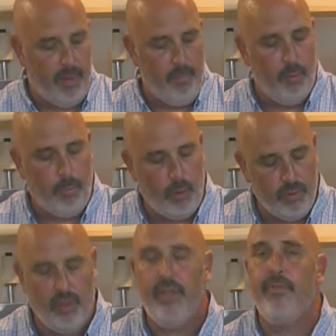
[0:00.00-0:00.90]
My
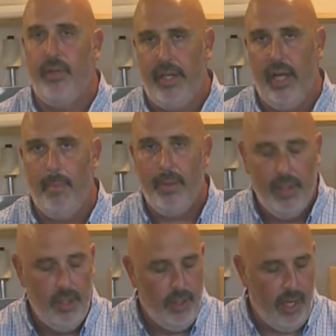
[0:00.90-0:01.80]
bowl's already filling up
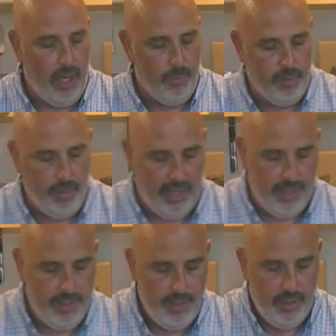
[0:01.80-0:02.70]
with
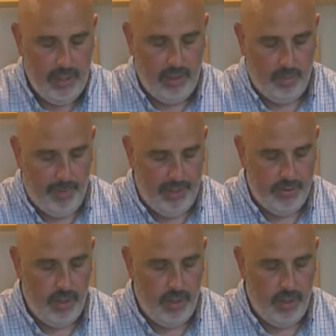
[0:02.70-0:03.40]
whey a little bit.